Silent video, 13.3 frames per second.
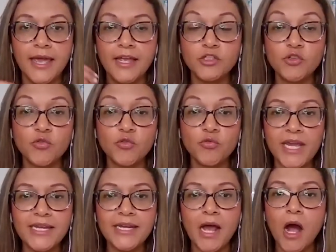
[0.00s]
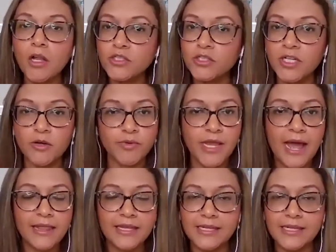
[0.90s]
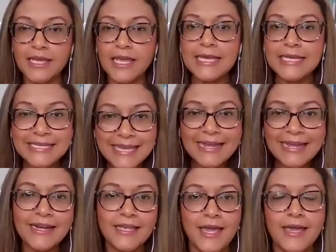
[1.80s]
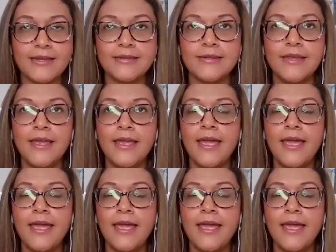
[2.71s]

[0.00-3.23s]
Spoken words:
and to create an alternate reality yet again.